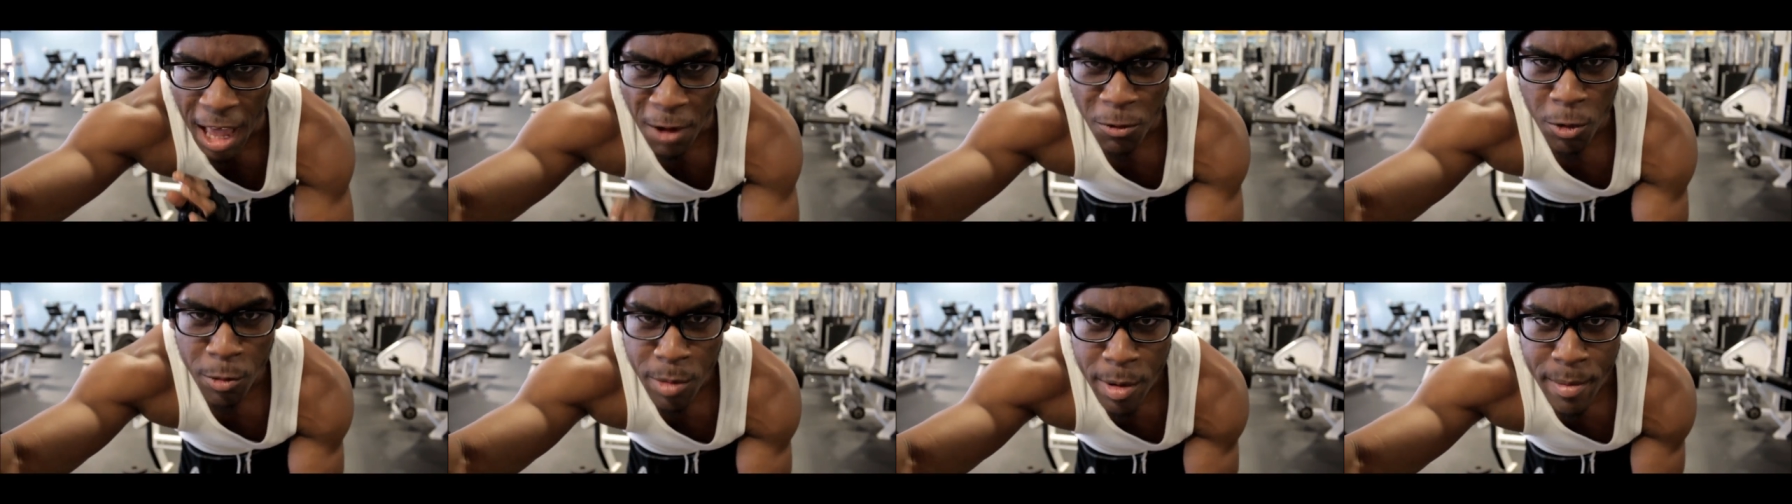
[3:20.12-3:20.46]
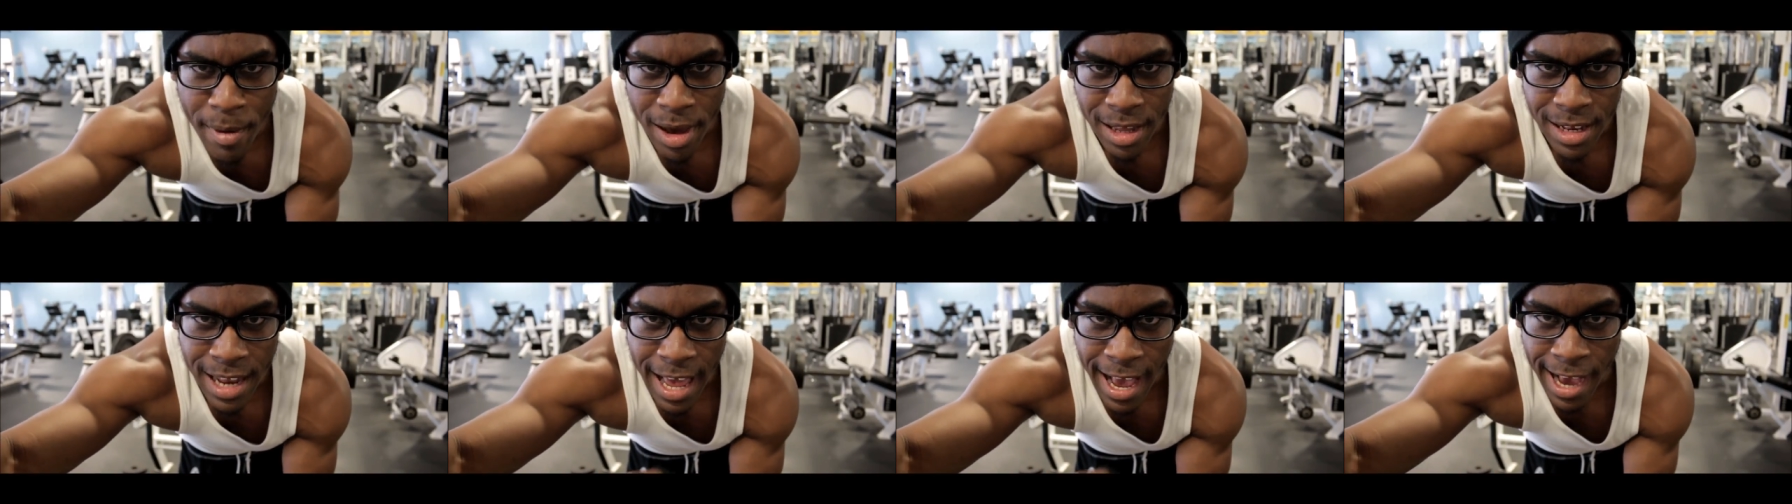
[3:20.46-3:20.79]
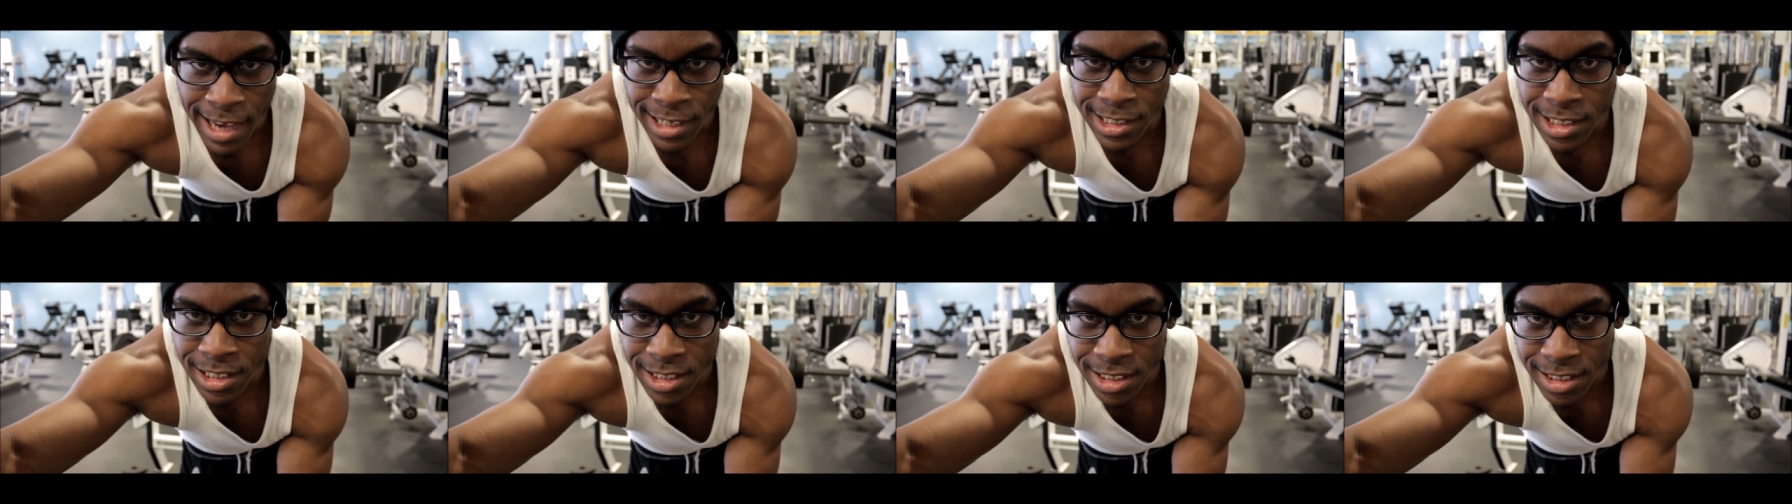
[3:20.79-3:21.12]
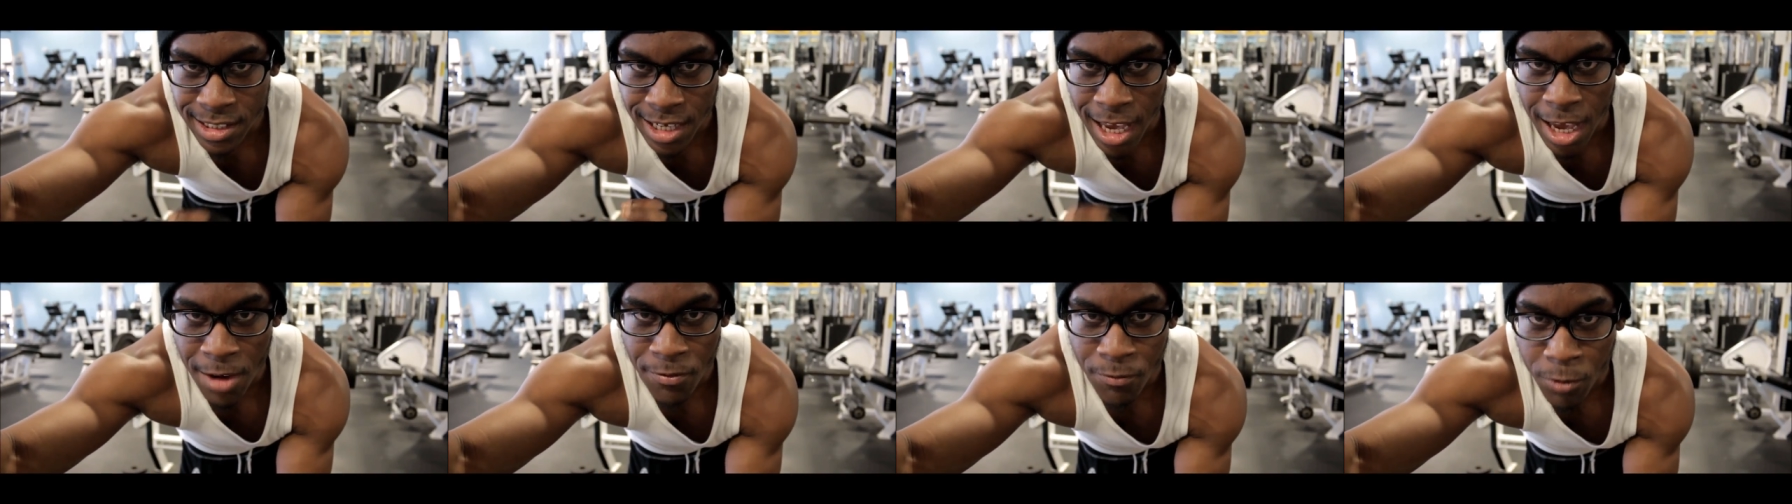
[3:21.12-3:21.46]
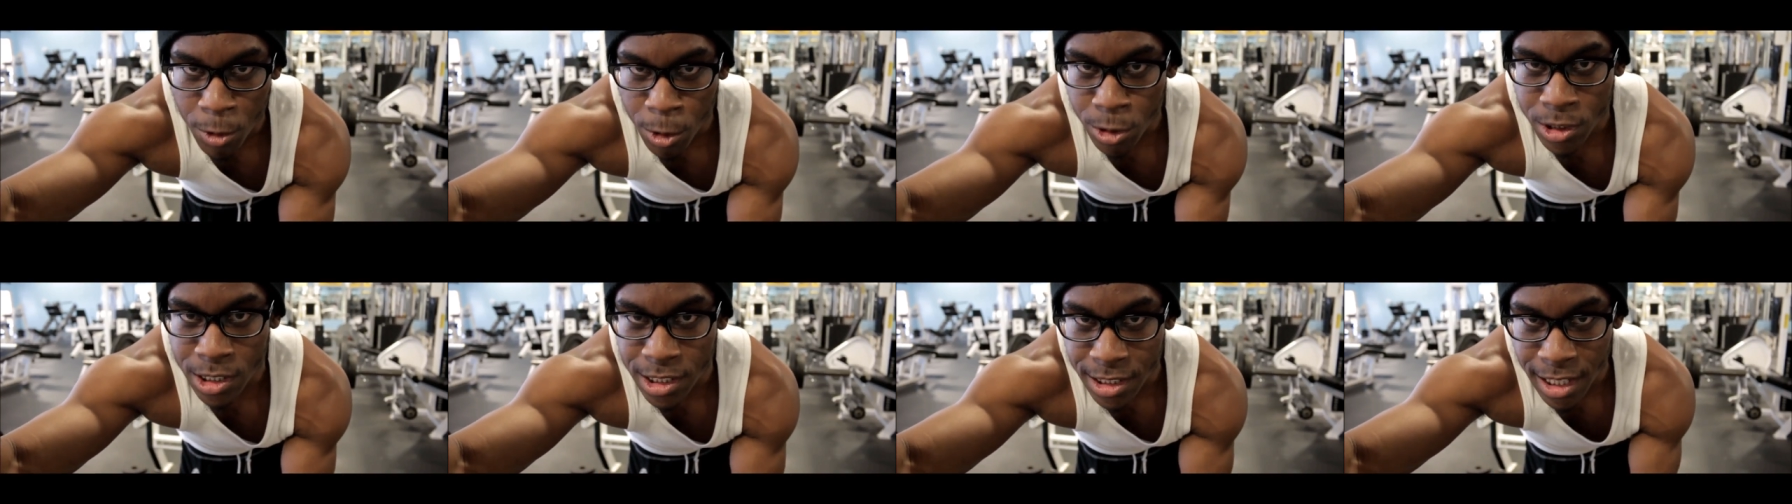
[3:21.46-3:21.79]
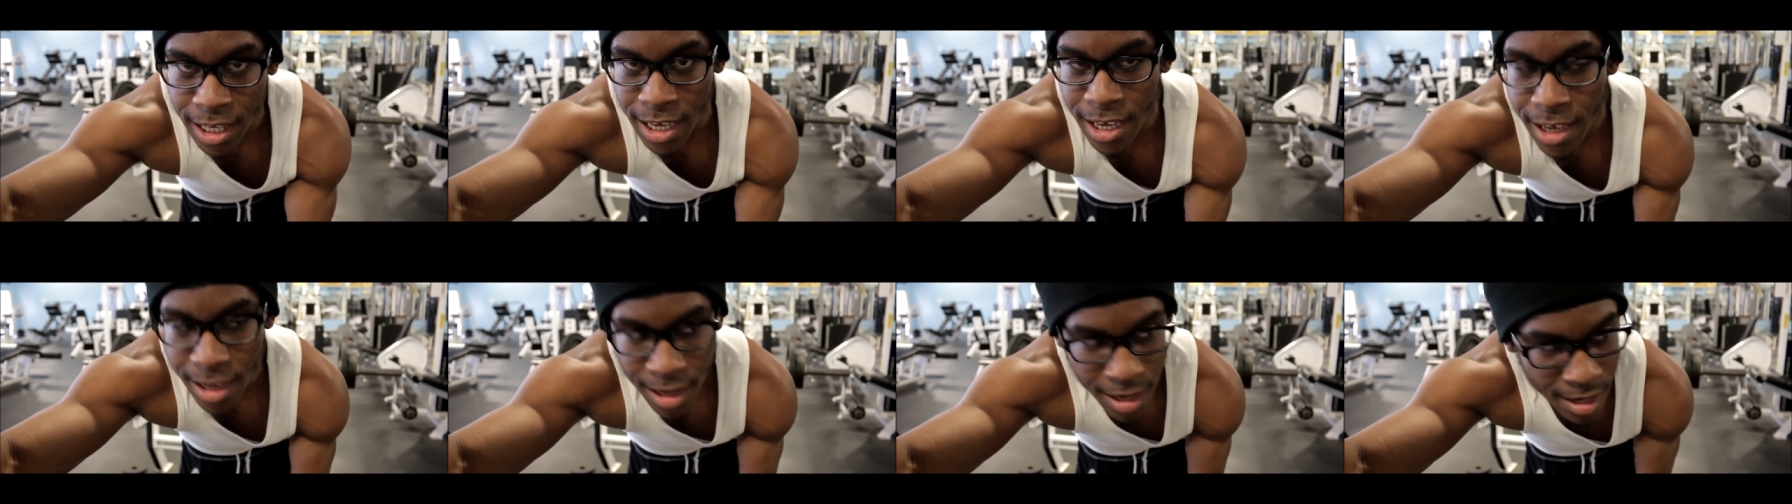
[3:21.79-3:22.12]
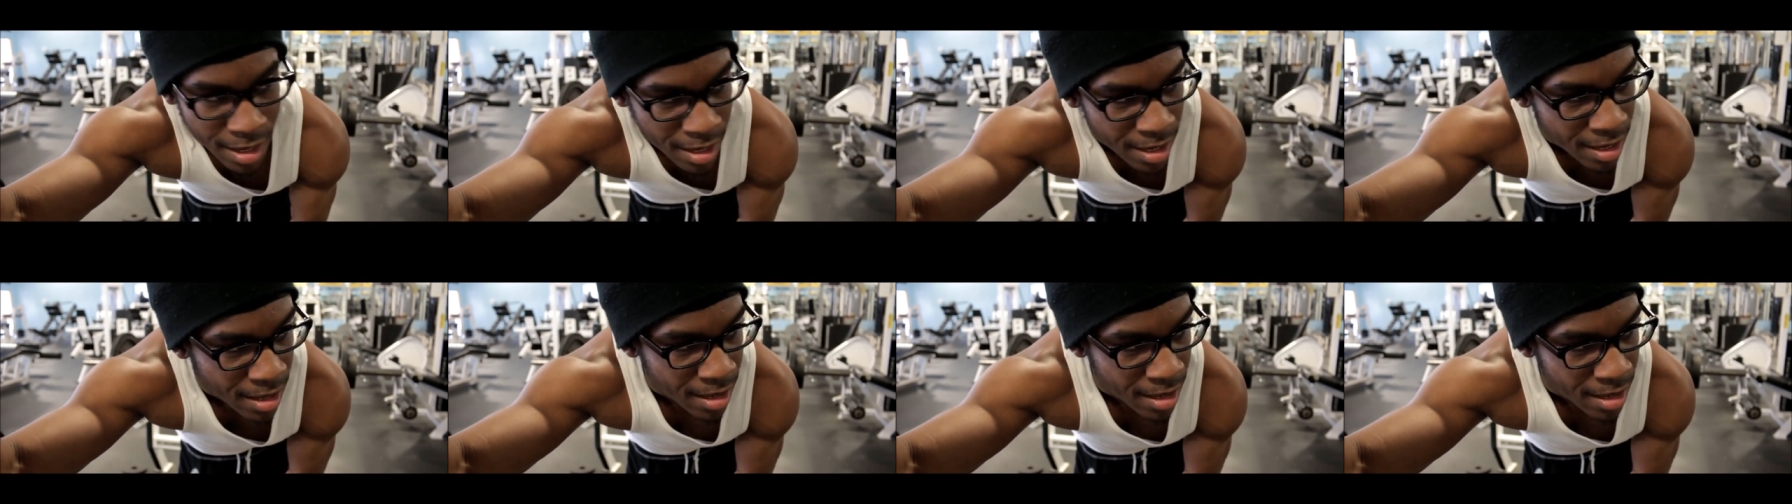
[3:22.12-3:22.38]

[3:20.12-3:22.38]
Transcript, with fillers: that will be my last set for today.